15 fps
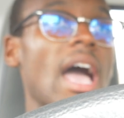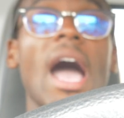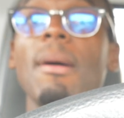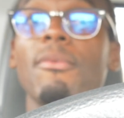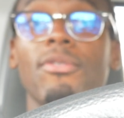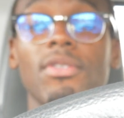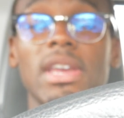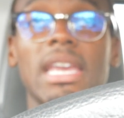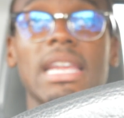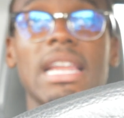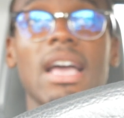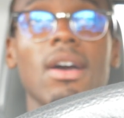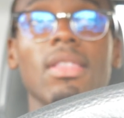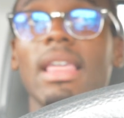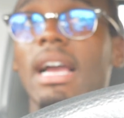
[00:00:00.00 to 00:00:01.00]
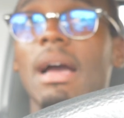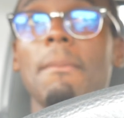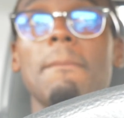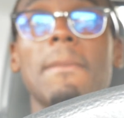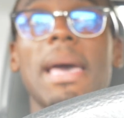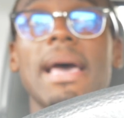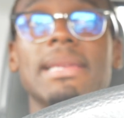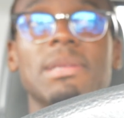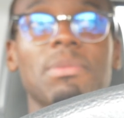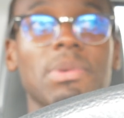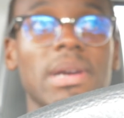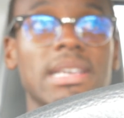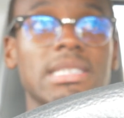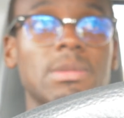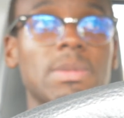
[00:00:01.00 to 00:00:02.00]
I'm freaking out, like I'm mad
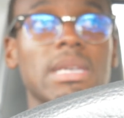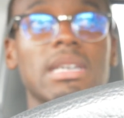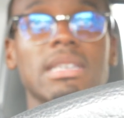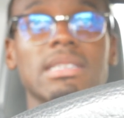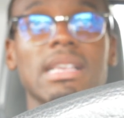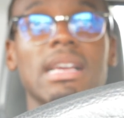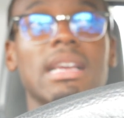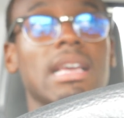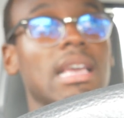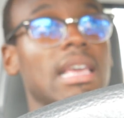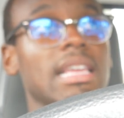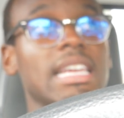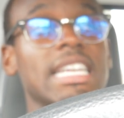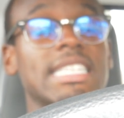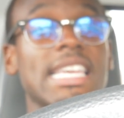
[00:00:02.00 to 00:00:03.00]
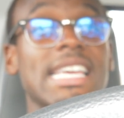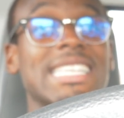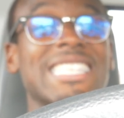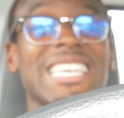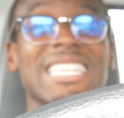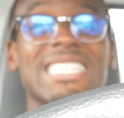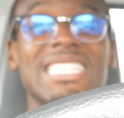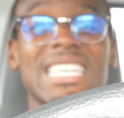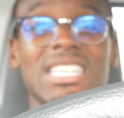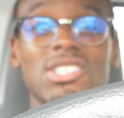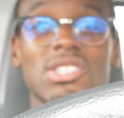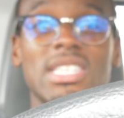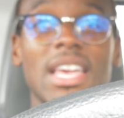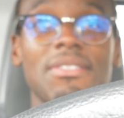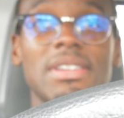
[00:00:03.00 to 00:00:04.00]
depressed because like it takes like
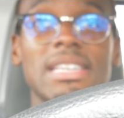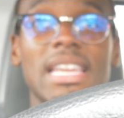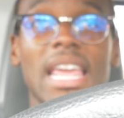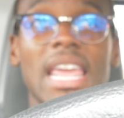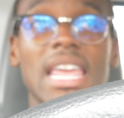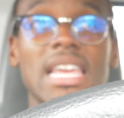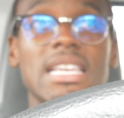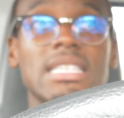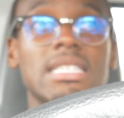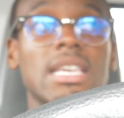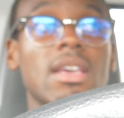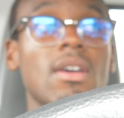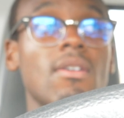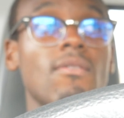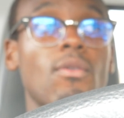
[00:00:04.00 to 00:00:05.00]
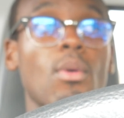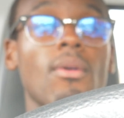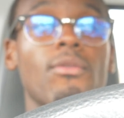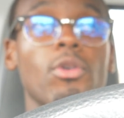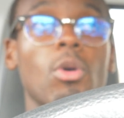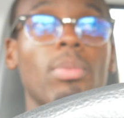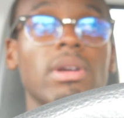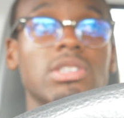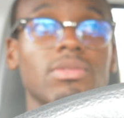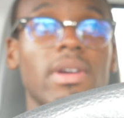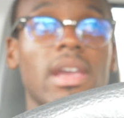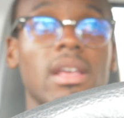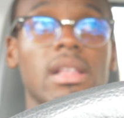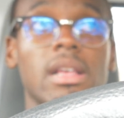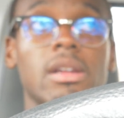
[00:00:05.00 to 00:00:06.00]
6 or 7 days for a fuel pressure
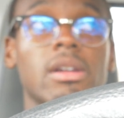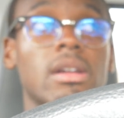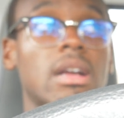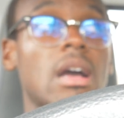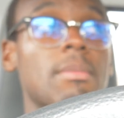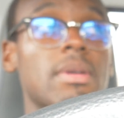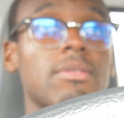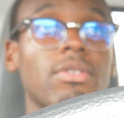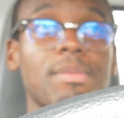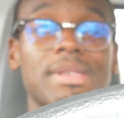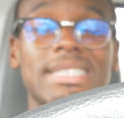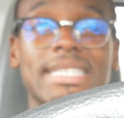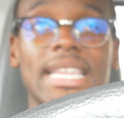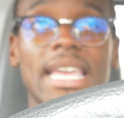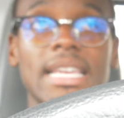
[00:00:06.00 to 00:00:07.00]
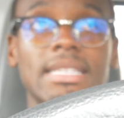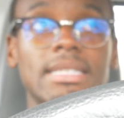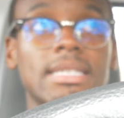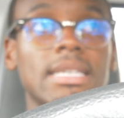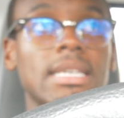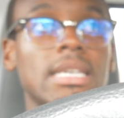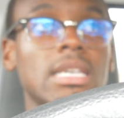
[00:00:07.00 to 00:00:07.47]
regulator to come in from the States.